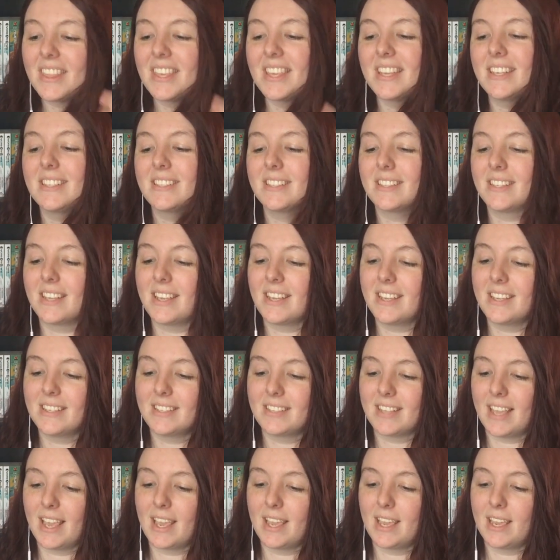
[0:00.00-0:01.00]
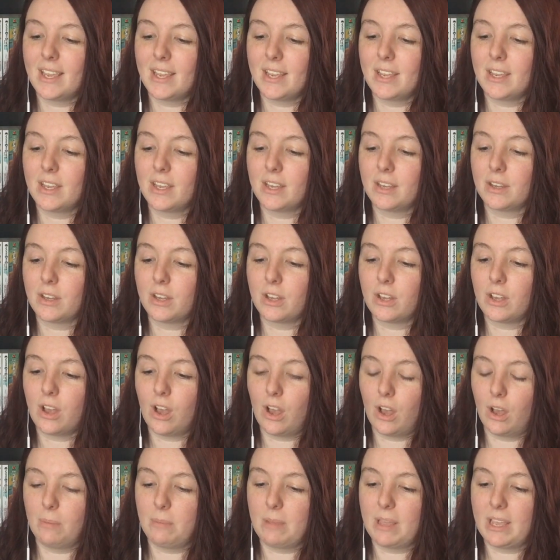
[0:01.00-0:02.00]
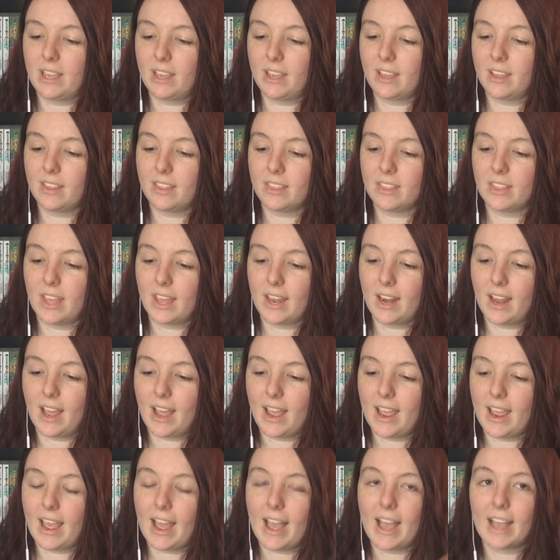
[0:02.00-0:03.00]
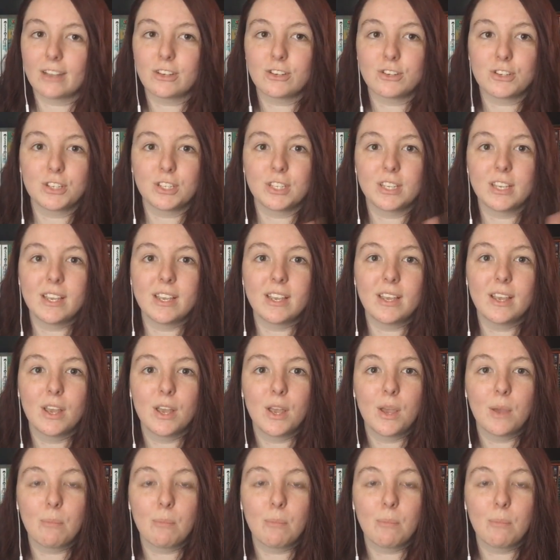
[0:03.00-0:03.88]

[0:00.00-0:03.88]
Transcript: This is a comic that I actually